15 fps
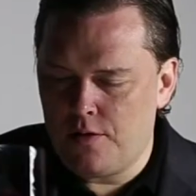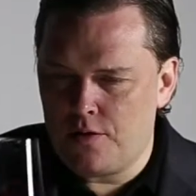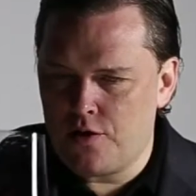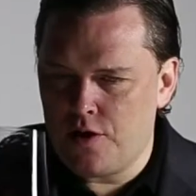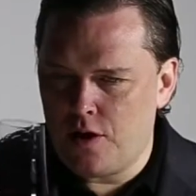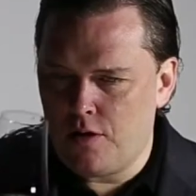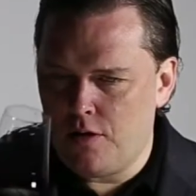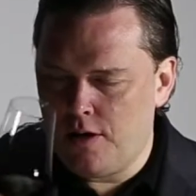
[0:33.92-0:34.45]
dark
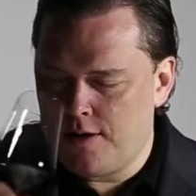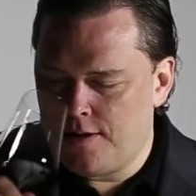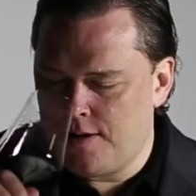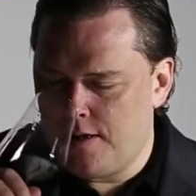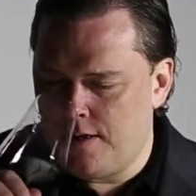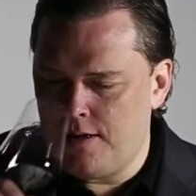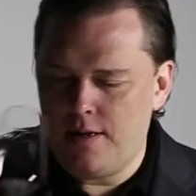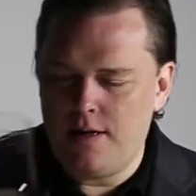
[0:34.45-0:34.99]
chocolate,
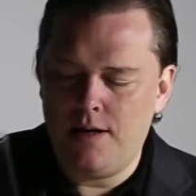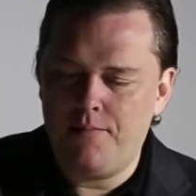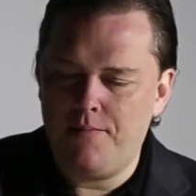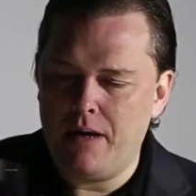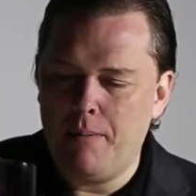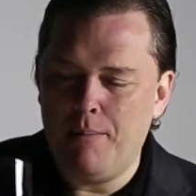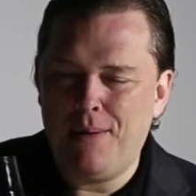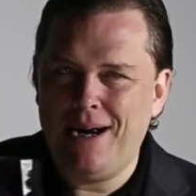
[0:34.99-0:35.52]
and
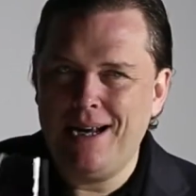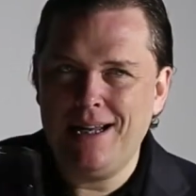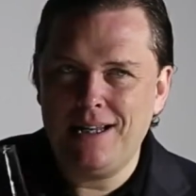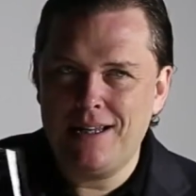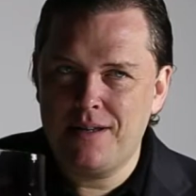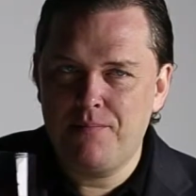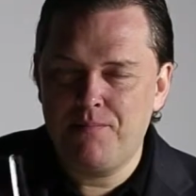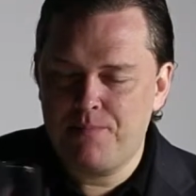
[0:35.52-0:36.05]
a
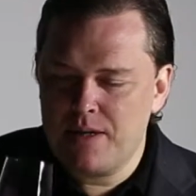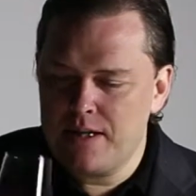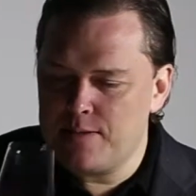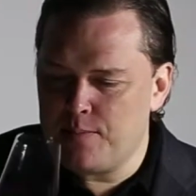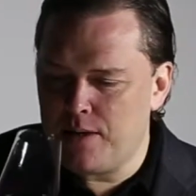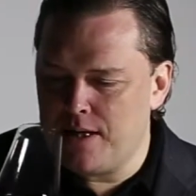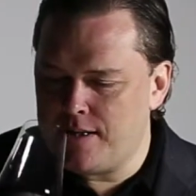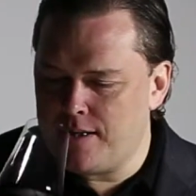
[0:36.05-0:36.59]
mild
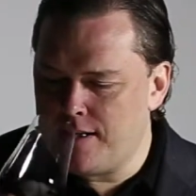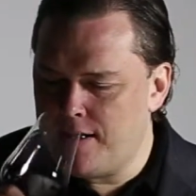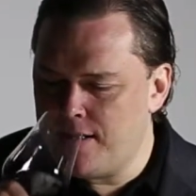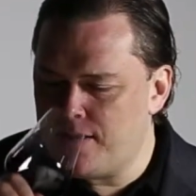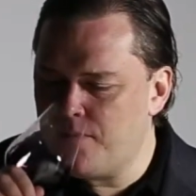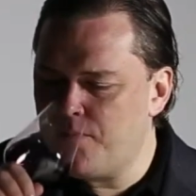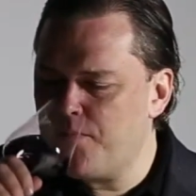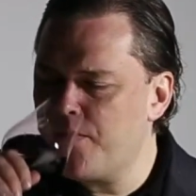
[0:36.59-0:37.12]

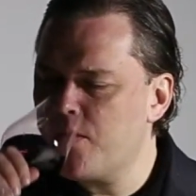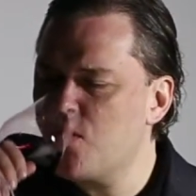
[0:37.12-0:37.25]
spiciness.